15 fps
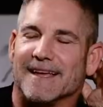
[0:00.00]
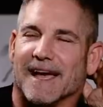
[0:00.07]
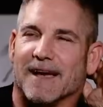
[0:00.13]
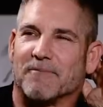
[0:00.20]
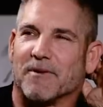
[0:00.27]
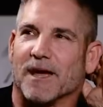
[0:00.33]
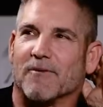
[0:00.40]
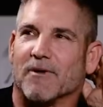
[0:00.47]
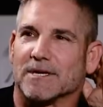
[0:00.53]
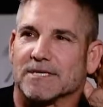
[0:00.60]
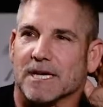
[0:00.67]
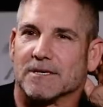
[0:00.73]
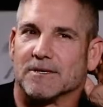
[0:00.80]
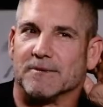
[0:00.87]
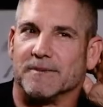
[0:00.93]
I probably
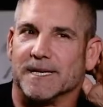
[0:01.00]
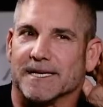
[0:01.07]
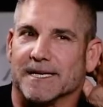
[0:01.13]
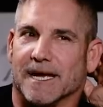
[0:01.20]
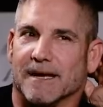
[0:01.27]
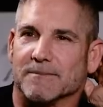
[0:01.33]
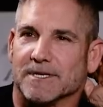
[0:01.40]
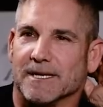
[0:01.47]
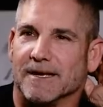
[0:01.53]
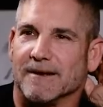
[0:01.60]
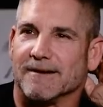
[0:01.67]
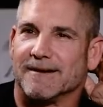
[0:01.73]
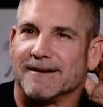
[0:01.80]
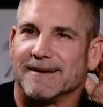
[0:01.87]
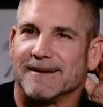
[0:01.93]
watched that too many times now.
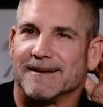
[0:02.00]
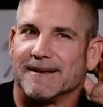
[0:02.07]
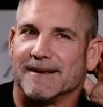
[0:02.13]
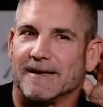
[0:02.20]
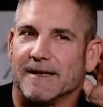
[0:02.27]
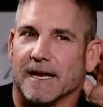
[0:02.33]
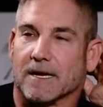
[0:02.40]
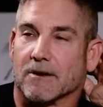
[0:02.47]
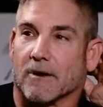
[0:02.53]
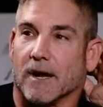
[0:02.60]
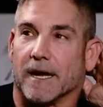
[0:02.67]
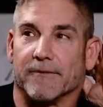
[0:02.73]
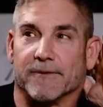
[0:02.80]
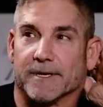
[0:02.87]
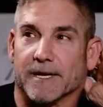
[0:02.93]
I
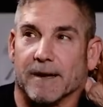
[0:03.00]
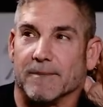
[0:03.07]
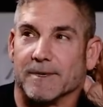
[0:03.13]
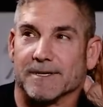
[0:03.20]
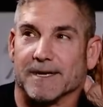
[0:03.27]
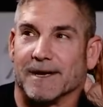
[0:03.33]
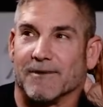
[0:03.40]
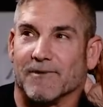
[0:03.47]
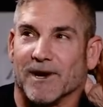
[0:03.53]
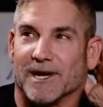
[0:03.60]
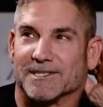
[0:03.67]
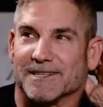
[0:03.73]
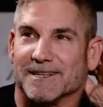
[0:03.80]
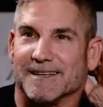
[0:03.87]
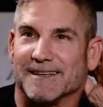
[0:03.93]
cry every time I
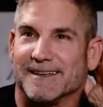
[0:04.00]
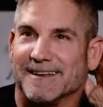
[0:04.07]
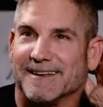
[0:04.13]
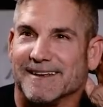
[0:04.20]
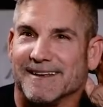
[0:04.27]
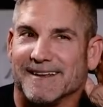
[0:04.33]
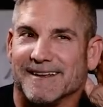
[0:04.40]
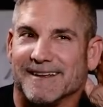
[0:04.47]
watch it. Yeah.